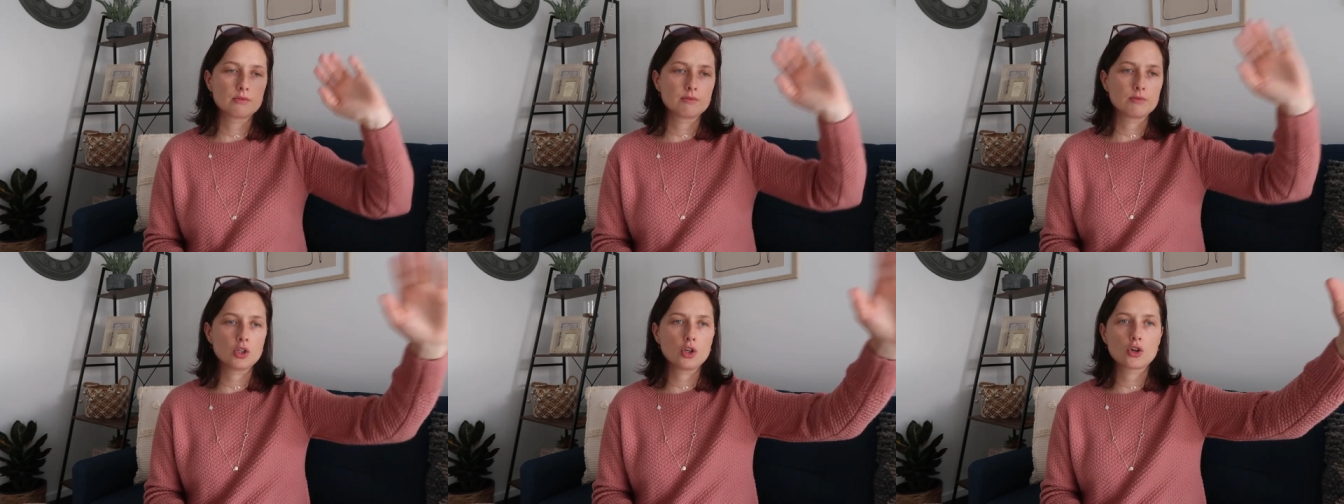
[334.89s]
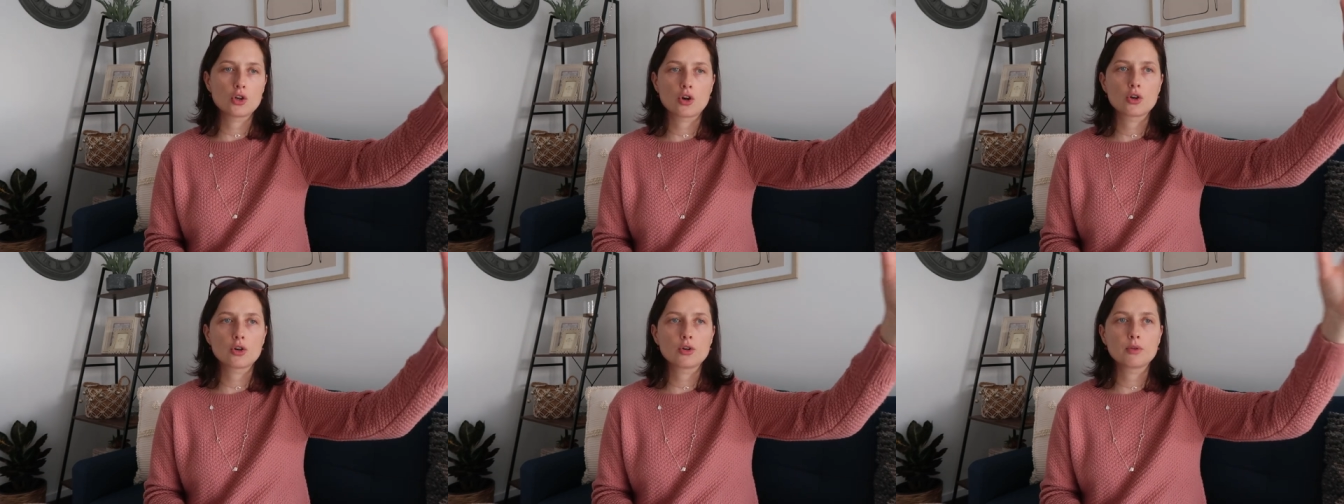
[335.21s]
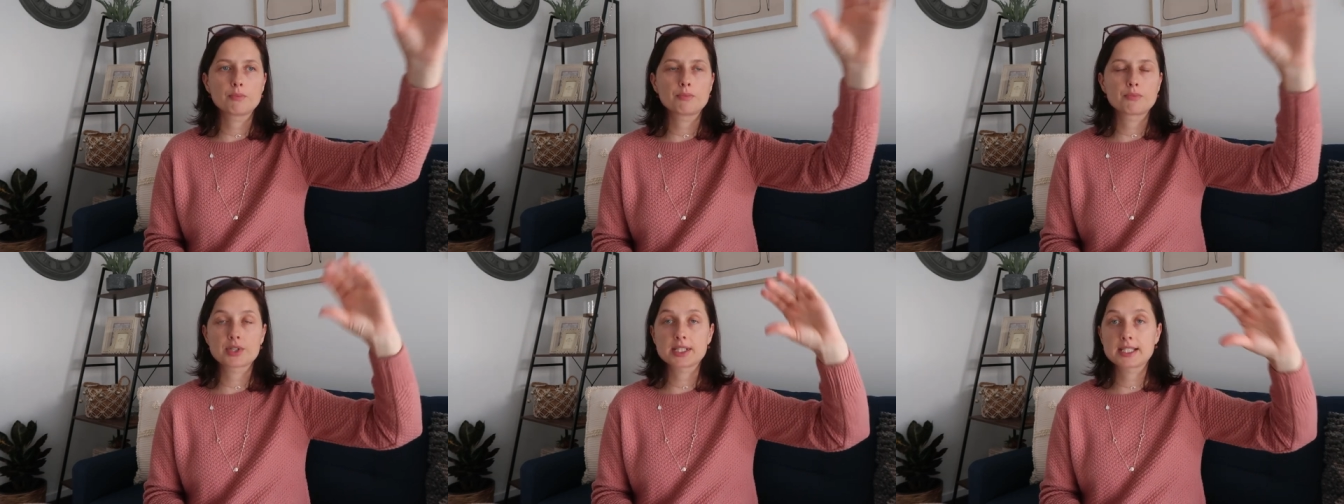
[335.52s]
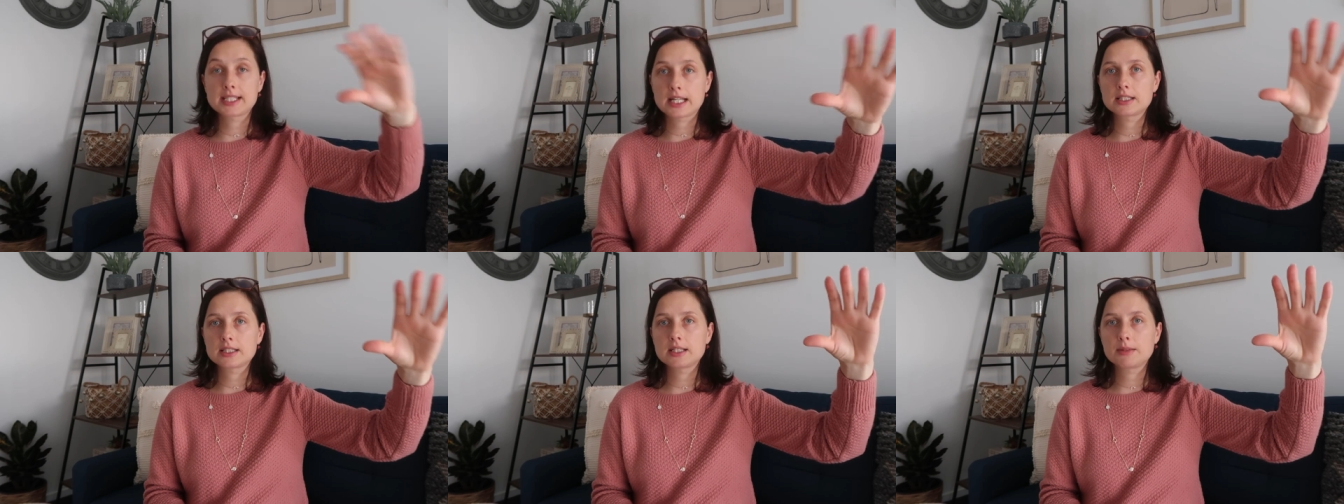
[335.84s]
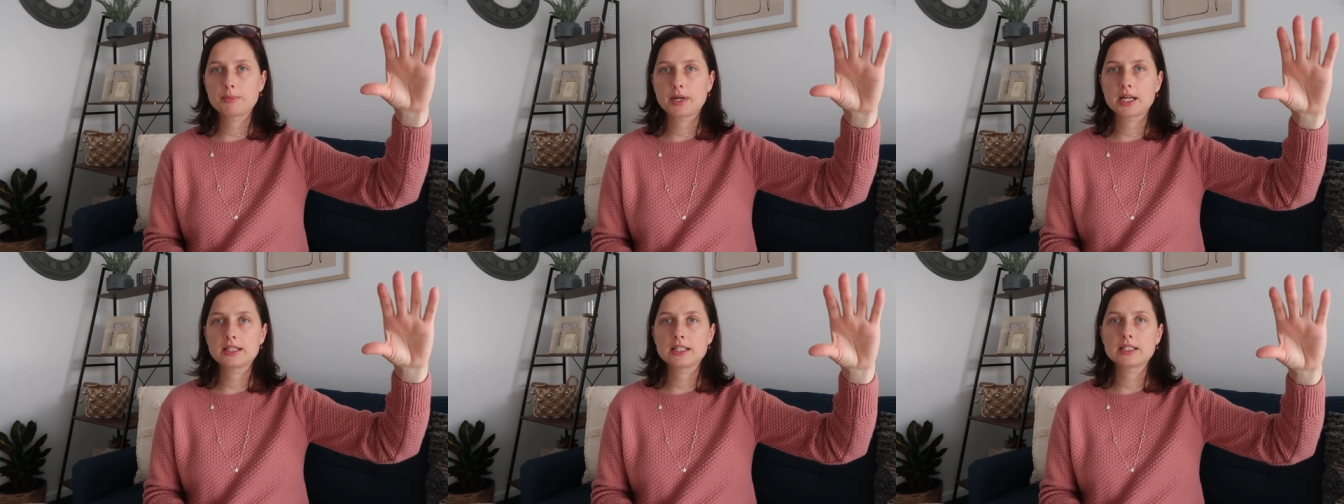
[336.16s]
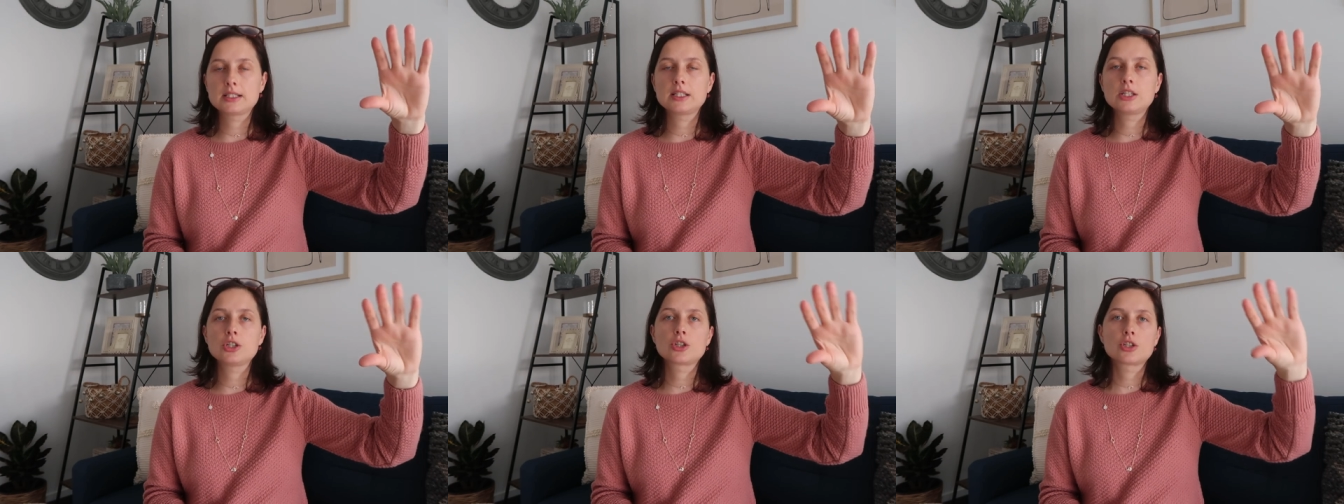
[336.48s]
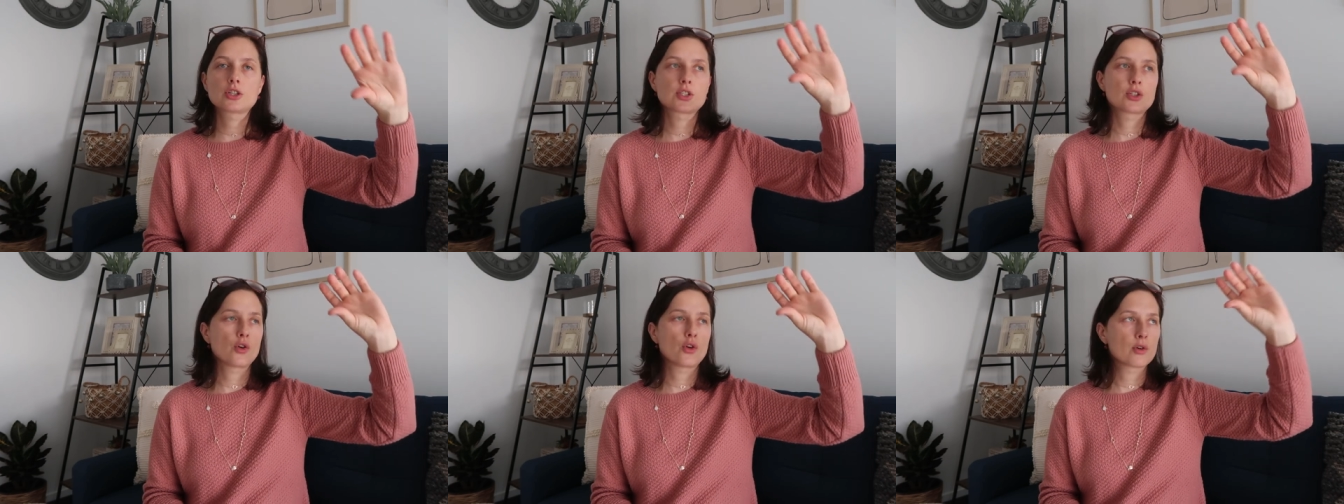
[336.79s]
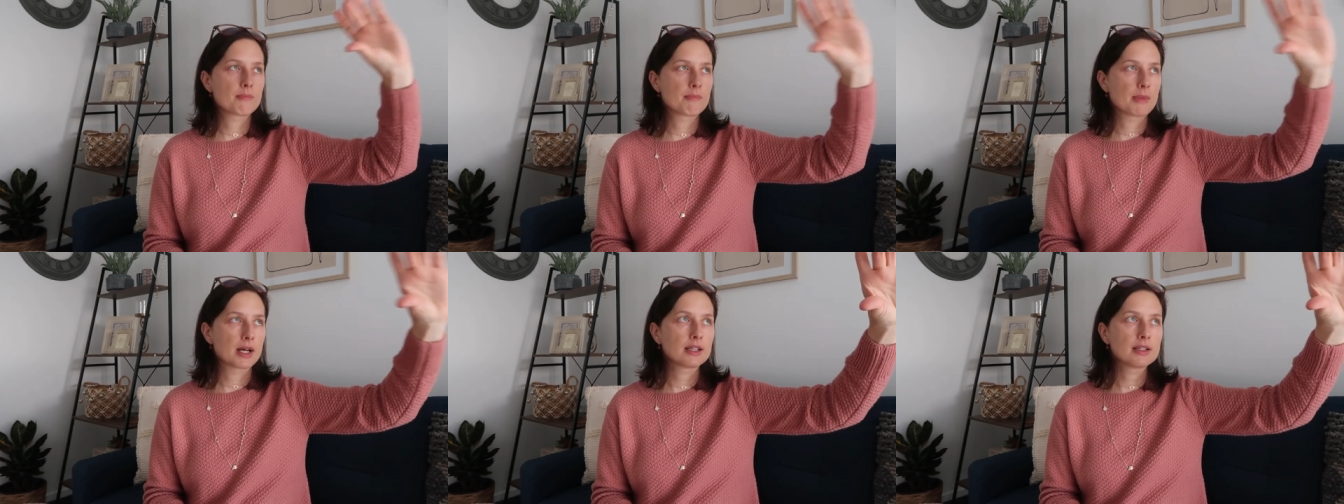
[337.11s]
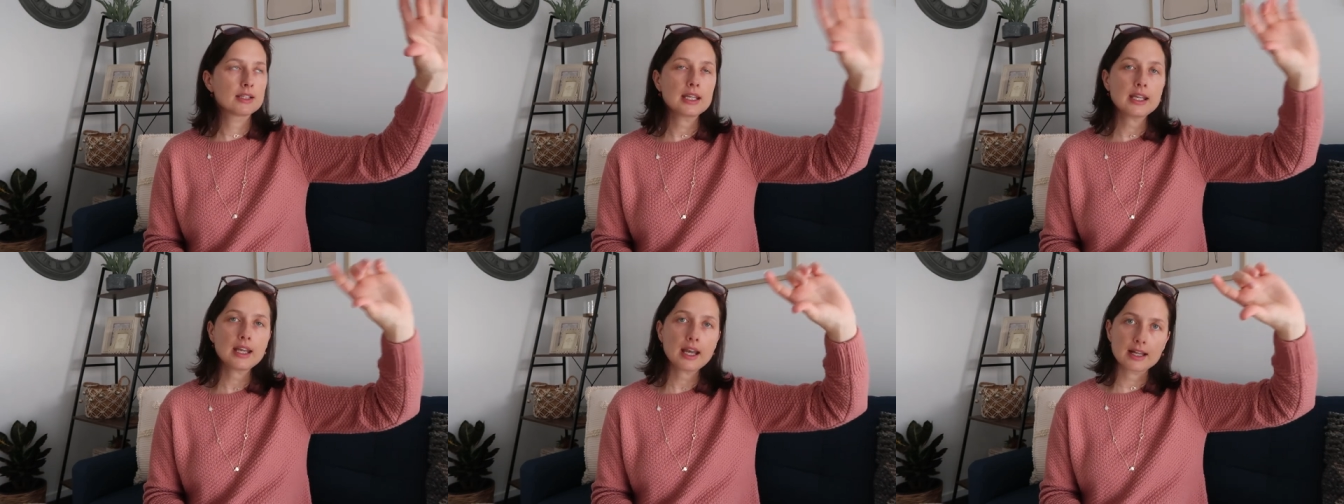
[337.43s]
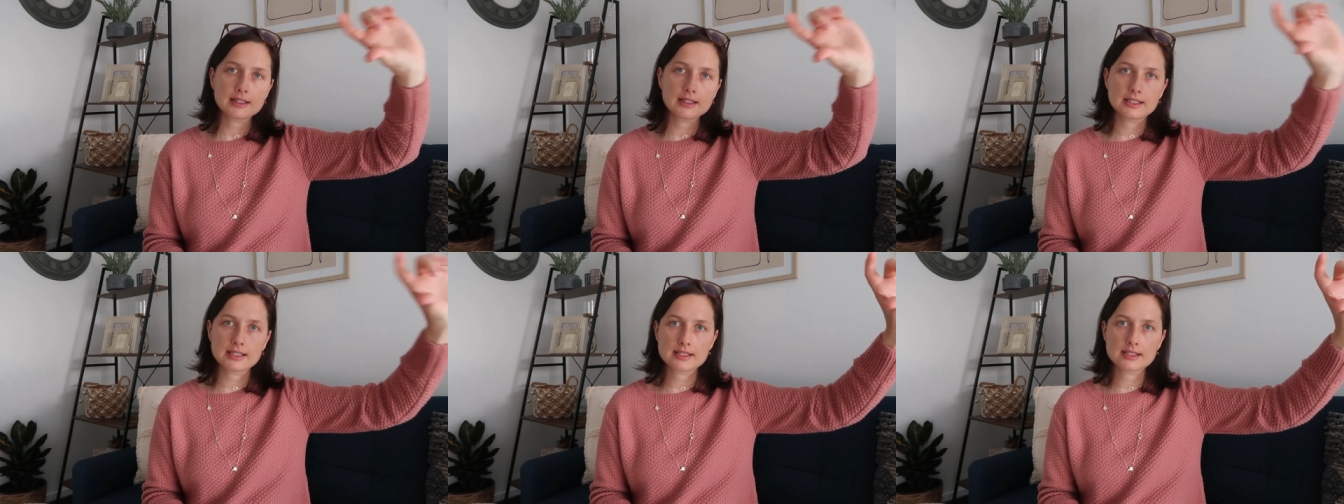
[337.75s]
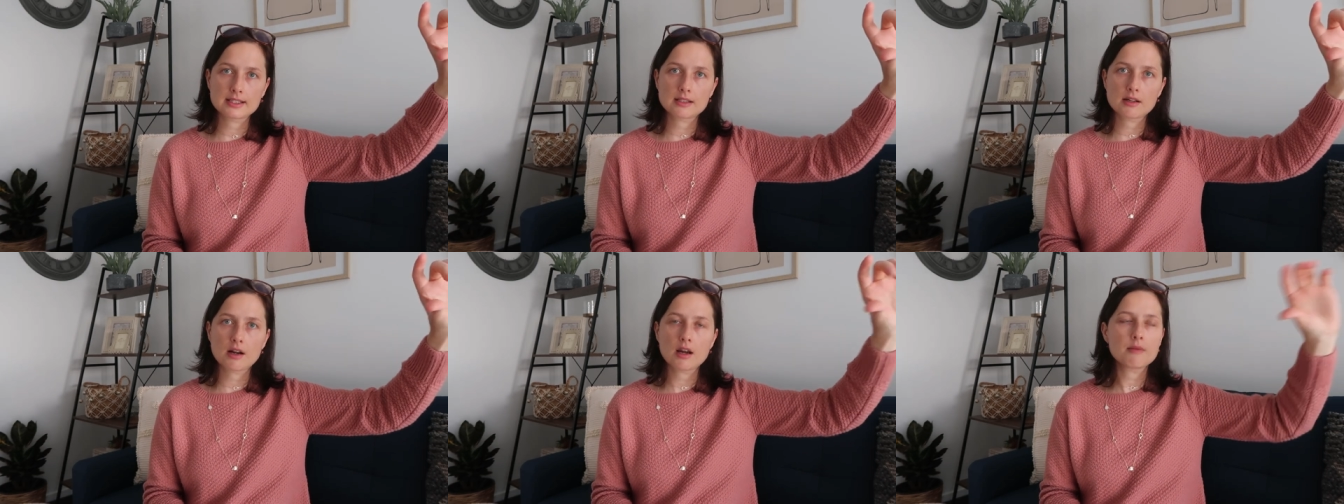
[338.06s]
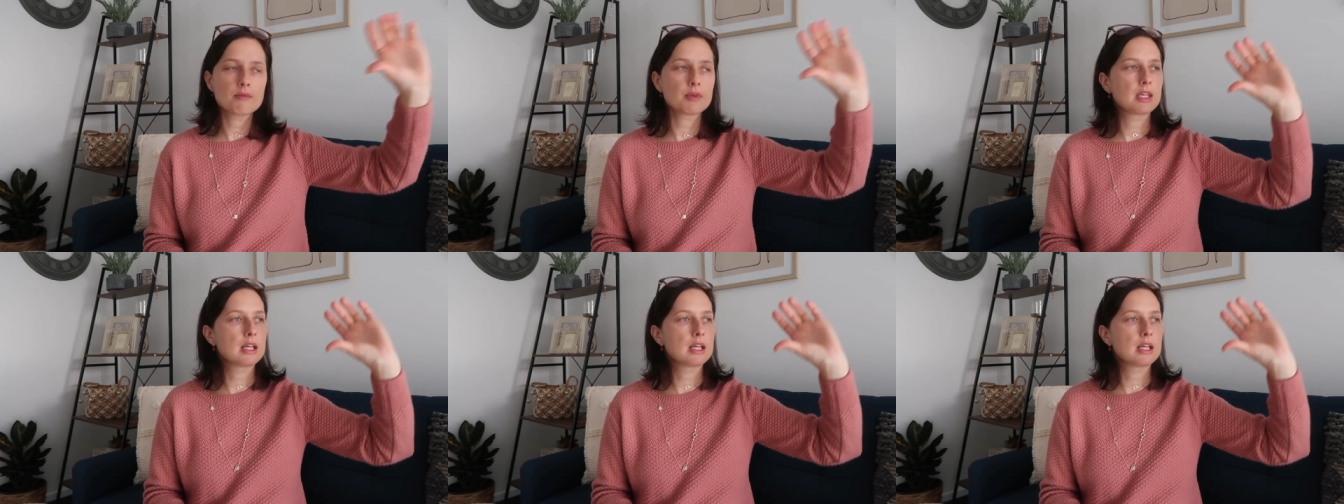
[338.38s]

you know, presented by the teachers on Monday at this time,